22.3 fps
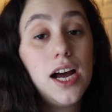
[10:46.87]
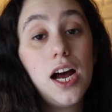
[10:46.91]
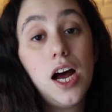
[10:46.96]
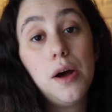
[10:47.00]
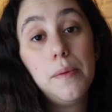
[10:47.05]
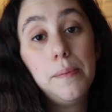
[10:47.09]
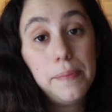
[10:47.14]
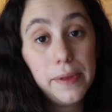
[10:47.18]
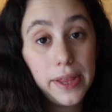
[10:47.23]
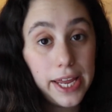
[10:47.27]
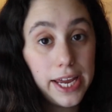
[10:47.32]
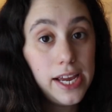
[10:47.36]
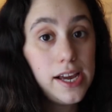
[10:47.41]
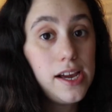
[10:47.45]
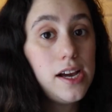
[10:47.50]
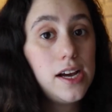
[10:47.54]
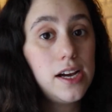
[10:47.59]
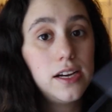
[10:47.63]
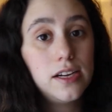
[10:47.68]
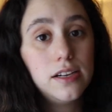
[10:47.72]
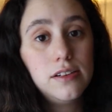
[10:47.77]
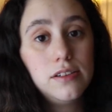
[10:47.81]
a
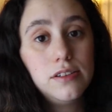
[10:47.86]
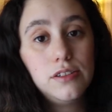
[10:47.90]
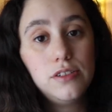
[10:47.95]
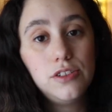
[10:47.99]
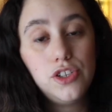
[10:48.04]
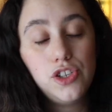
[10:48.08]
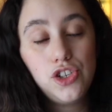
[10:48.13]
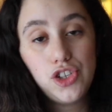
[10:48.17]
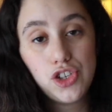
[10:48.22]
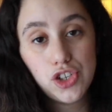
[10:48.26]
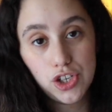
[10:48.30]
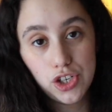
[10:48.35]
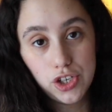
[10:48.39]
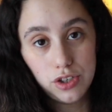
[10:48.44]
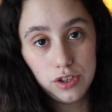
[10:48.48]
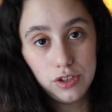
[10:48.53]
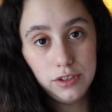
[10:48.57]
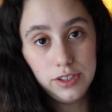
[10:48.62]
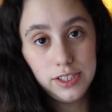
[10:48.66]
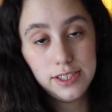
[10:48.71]
blank journal.